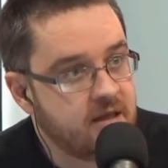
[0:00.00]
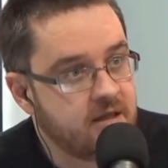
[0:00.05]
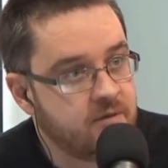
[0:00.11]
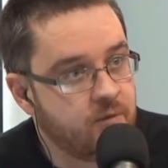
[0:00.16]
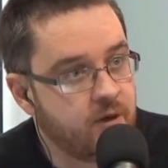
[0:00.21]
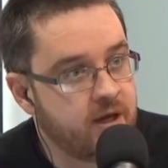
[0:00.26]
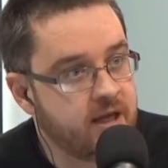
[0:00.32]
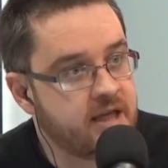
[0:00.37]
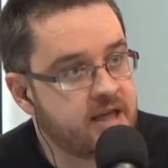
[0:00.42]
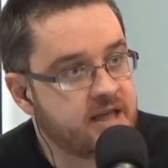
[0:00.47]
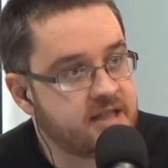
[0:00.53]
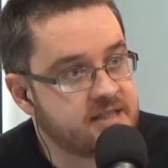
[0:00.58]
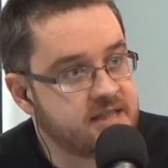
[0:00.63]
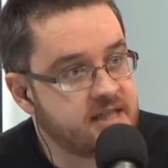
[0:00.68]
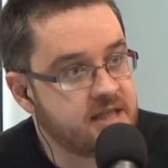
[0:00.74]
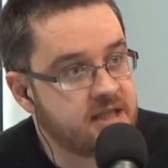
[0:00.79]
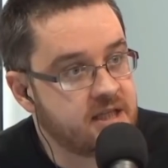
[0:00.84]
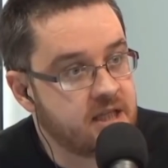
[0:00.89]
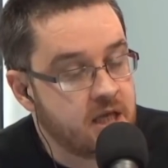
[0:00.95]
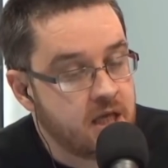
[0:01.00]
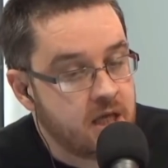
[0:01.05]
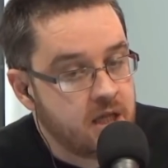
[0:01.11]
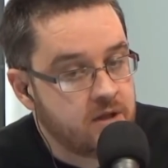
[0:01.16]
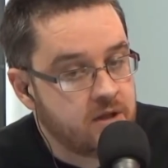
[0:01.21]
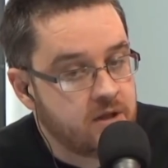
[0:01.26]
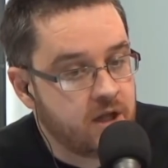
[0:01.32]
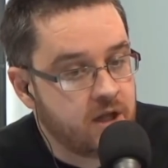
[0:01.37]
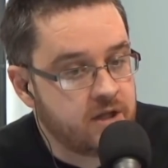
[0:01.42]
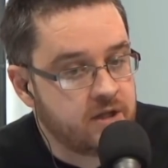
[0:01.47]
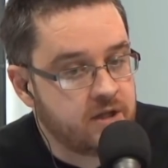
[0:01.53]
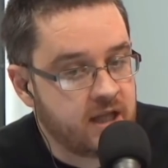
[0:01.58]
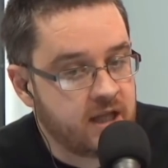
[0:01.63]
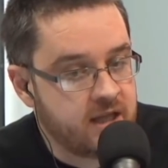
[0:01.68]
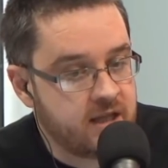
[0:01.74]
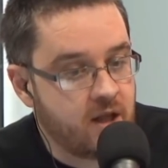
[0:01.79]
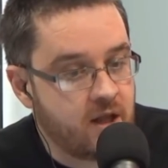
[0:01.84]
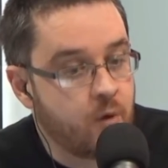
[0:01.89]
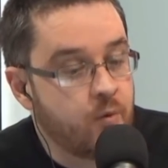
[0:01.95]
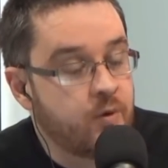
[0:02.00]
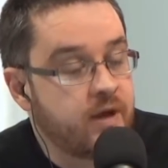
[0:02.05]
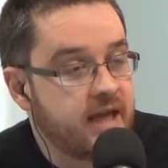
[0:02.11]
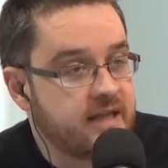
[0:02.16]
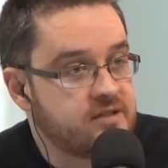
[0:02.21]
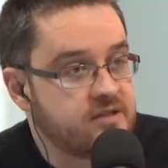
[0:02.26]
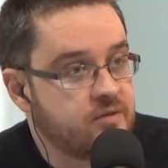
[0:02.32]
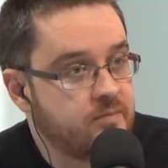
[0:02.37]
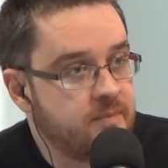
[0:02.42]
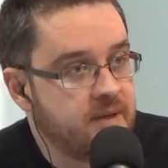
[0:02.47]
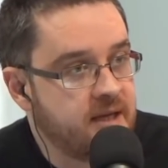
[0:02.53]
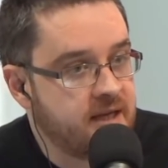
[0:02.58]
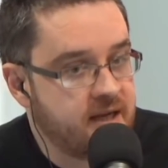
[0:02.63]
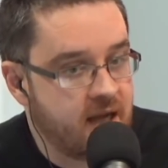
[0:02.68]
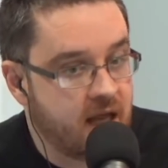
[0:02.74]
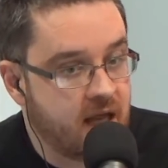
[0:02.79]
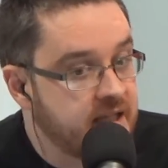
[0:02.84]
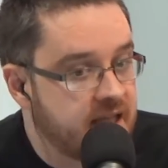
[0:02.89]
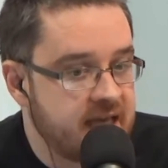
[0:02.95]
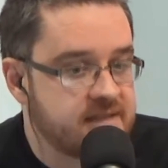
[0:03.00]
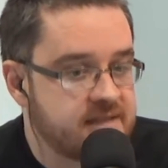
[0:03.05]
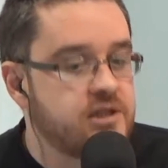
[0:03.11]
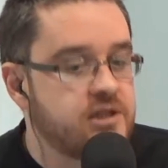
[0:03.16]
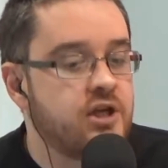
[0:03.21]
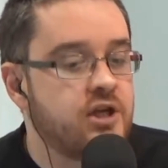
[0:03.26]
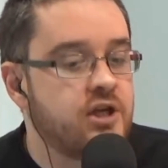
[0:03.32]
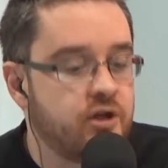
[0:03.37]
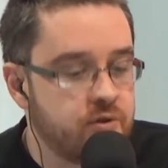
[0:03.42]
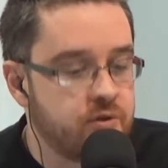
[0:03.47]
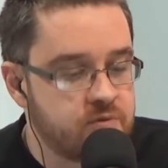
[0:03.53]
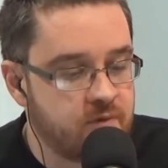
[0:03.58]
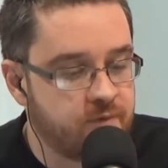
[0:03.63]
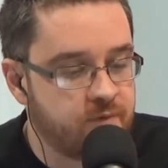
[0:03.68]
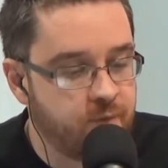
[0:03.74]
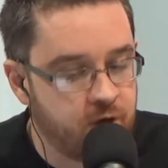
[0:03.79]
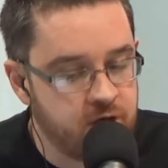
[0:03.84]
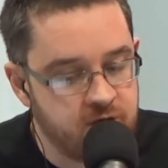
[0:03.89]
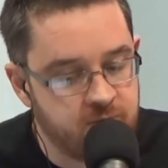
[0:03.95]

Where you can see they don't get submitted, and yes, you lose the fight.